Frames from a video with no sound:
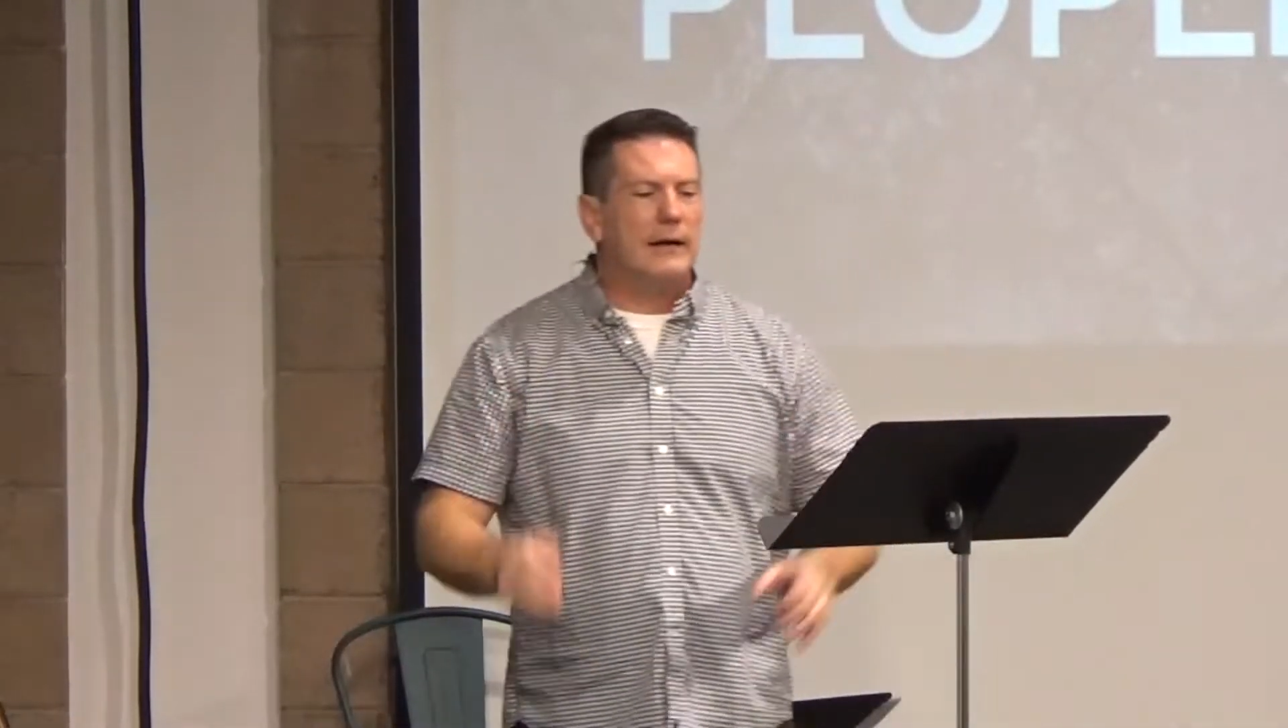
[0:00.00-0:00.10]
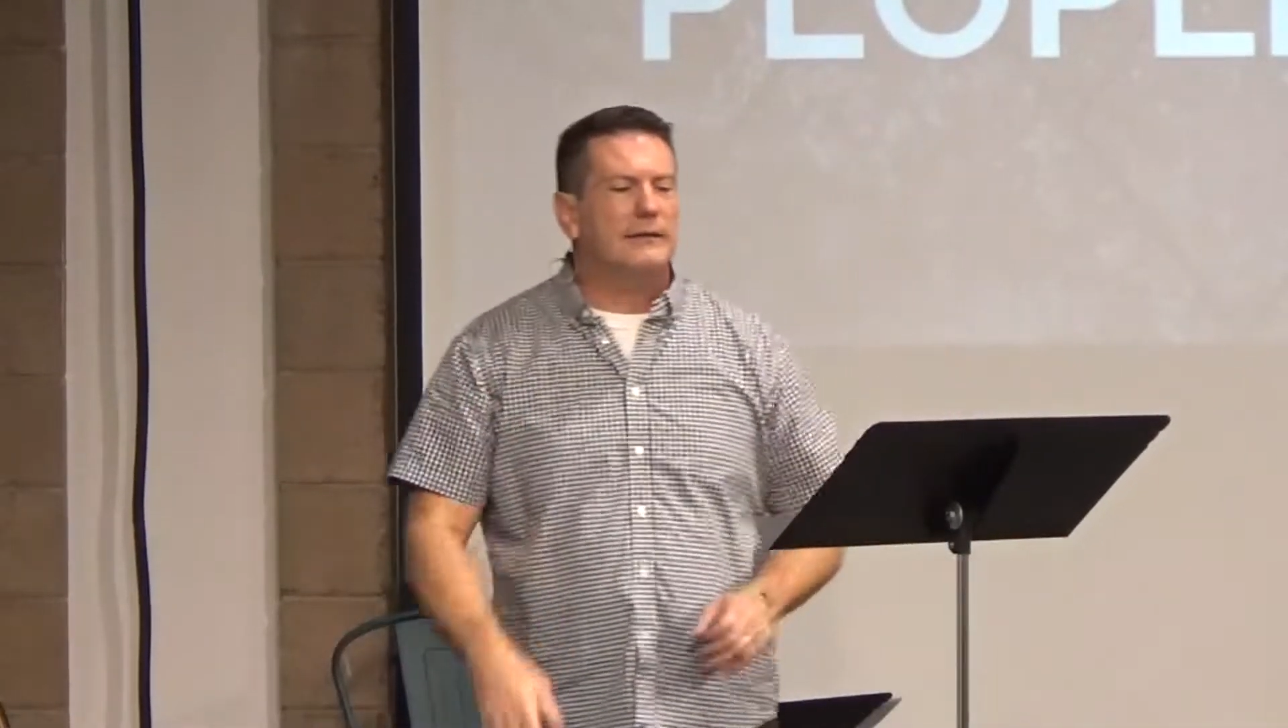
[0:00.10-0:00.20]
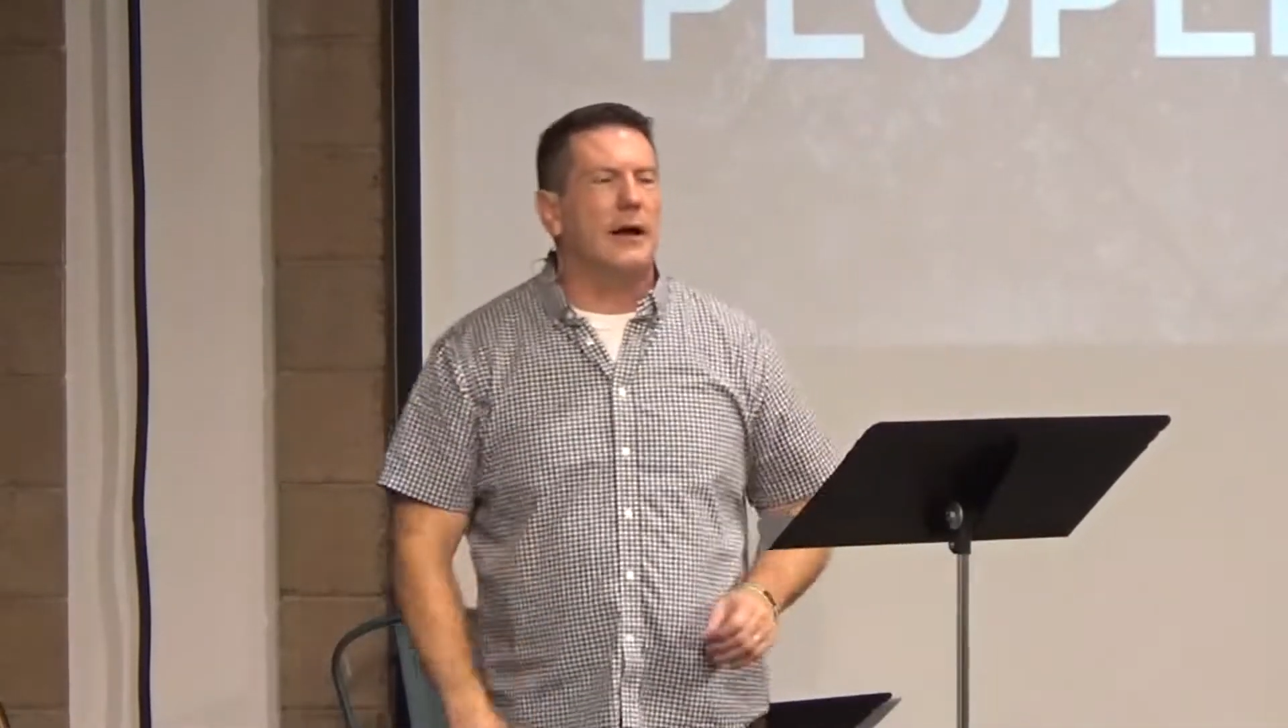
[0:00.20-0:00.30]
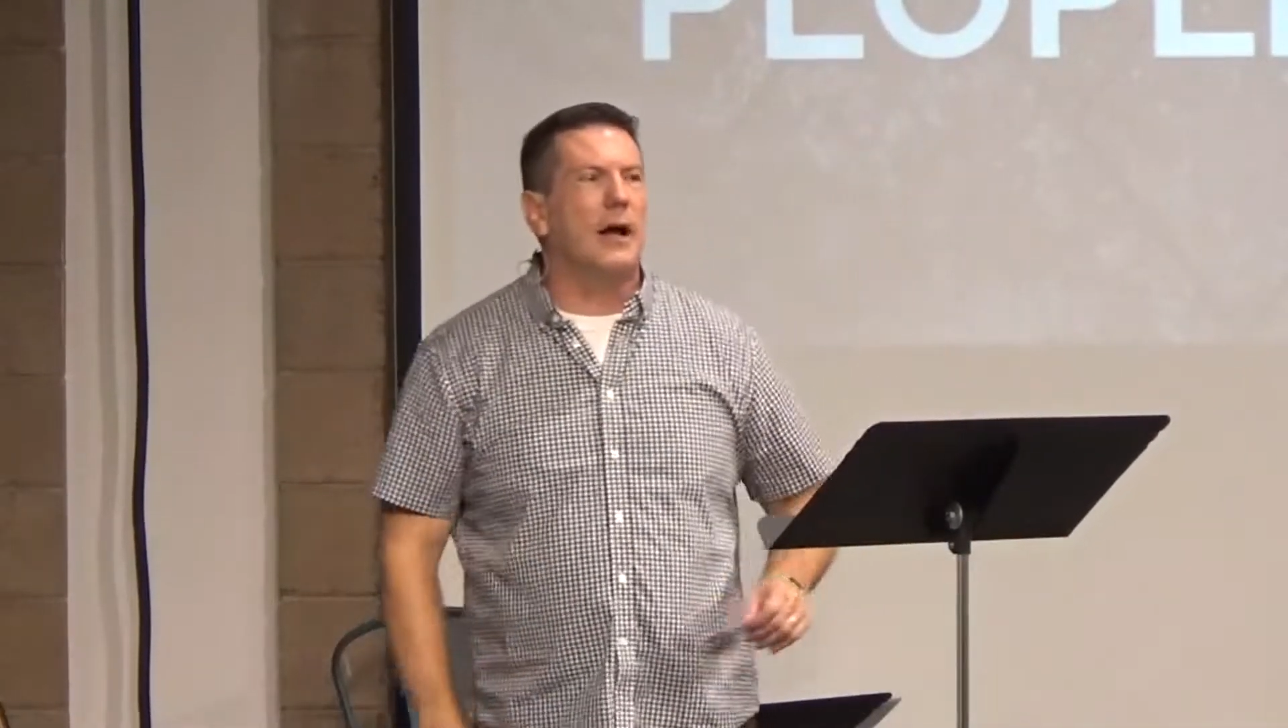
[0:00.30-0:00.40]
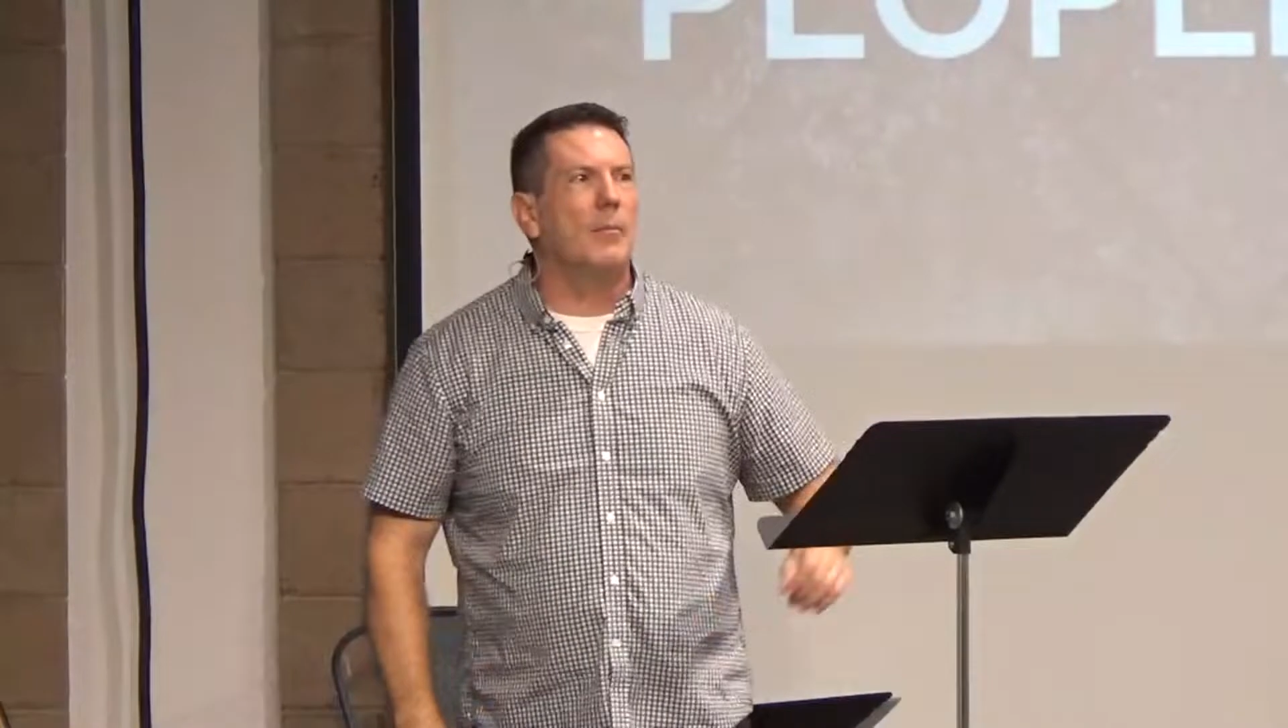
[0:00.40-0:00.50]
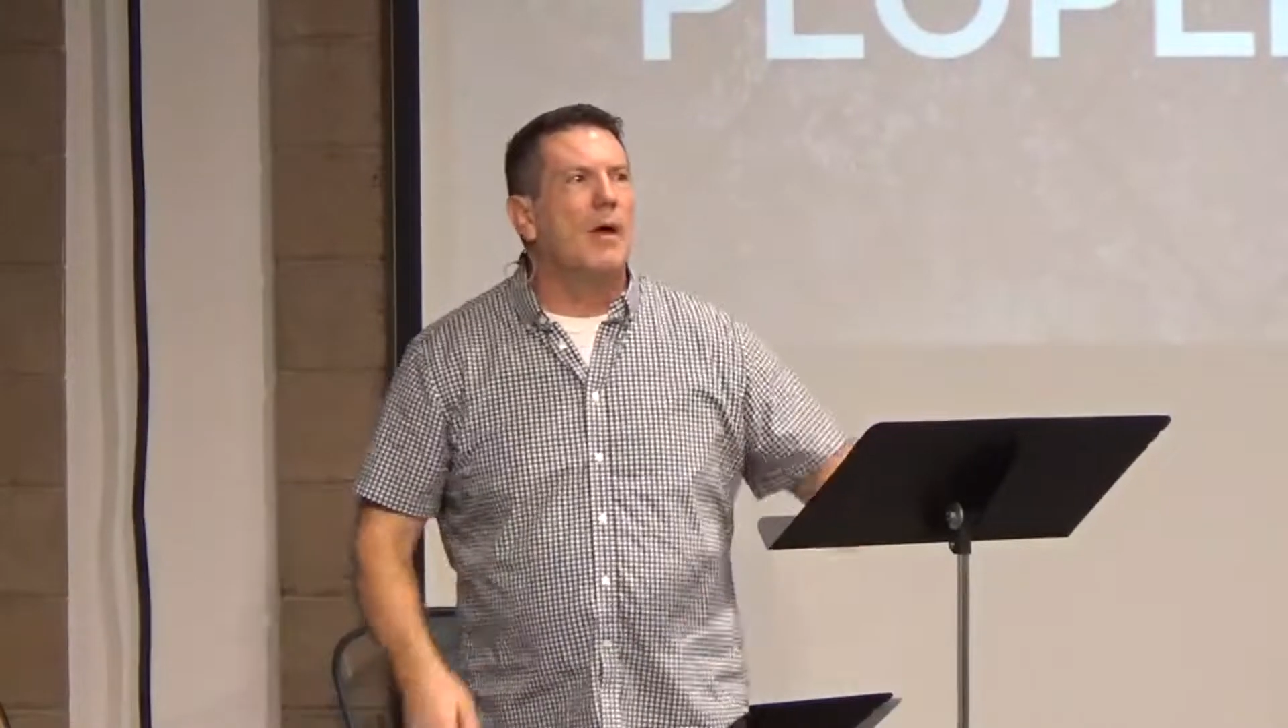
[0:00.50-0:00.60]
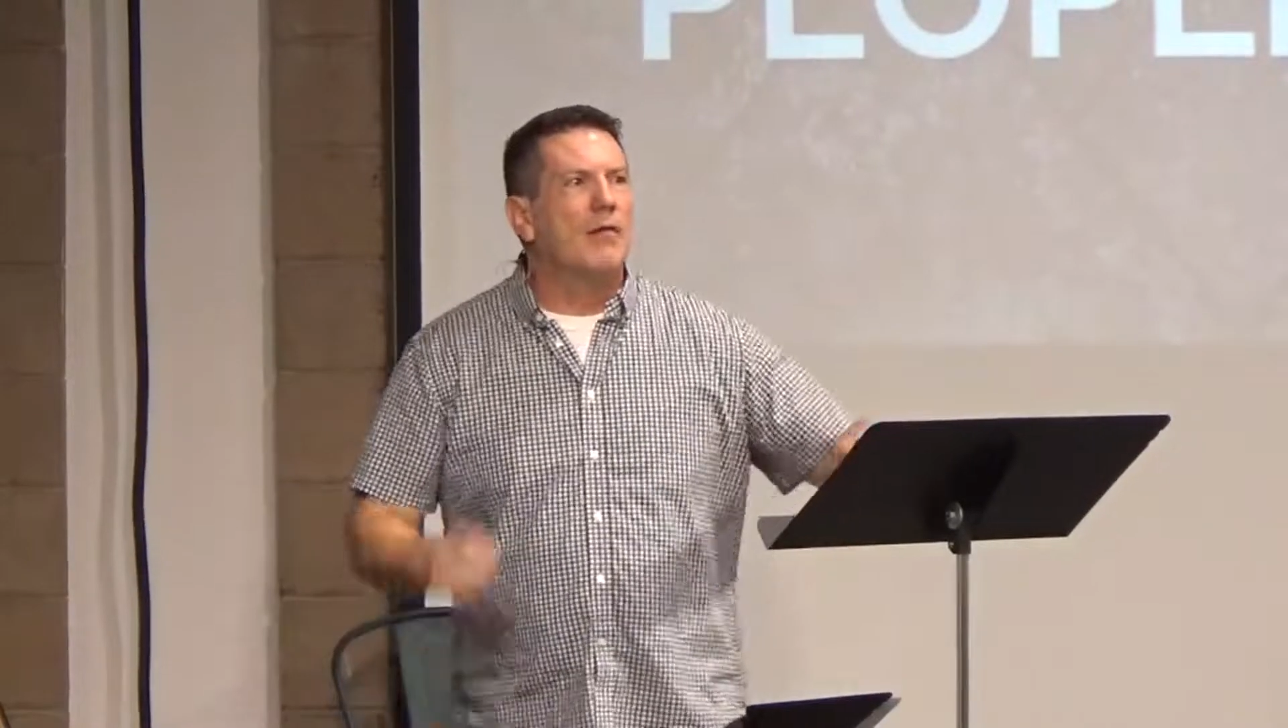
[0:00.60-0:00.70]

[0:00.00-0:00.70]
a time.